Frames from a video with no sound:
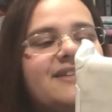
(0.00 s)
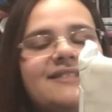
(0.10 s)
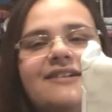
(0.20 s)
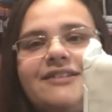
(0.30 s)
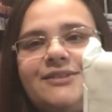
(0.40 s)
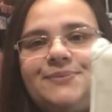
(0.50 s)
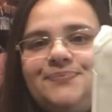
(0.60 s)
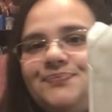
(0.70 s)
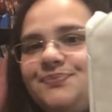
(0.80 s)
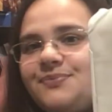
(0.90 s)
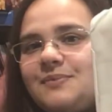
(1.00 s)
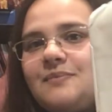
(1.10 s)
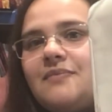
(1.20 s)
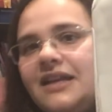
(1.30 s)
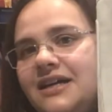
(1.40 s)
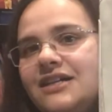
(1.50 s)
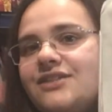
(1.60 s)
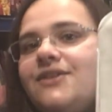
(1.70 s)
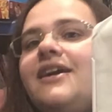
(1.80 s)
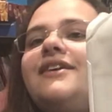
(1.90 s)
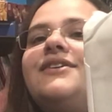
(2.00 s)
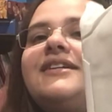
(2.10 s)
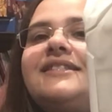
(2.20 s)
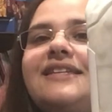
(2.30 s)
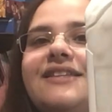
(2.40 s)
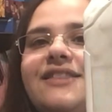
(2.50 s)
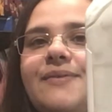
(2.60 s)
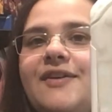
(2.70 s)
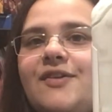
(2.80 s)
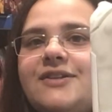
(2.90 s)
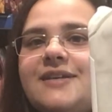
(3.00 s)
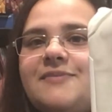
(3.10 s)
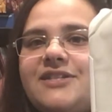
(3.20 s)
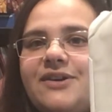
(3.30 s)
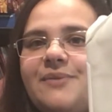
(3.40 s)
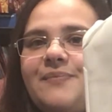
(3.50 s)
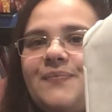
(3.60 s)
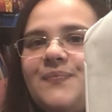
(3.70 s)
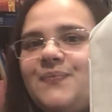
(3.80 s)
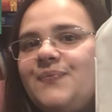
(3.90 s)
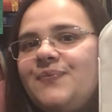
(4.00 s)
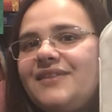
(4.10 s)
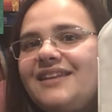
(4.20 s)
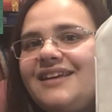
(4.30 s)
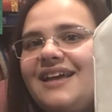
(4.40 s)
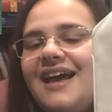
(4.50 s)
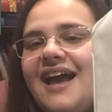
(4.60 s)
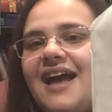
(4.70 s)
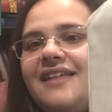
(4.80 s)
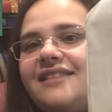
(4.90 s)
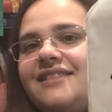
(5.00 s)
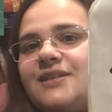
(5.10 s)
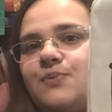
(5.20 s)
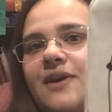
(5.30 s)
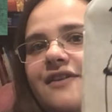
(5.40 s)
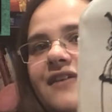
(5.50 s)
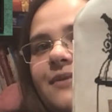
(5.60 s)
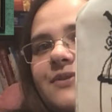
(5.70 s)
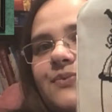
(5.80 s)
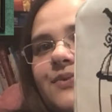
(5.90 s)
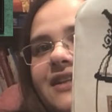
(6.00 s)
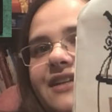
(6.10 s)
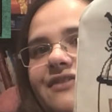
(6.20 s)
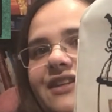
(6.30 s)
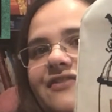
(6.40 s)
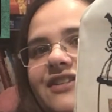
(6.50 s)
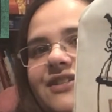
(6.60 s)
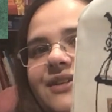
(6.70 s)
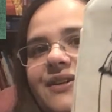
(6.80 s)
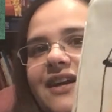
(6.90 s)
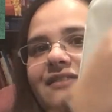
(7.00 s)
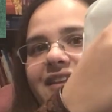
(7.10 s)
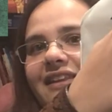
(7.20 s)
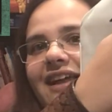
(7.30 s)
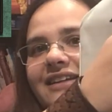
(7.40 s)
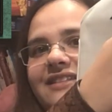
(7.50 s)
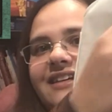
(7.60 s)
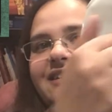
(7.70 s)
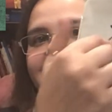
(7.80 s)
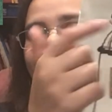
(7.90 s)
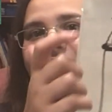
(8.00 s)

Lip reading: a snuggle. So yeah, you can see the 3 crows up the top. And this weather vane was really, really fun to do. I really liked these.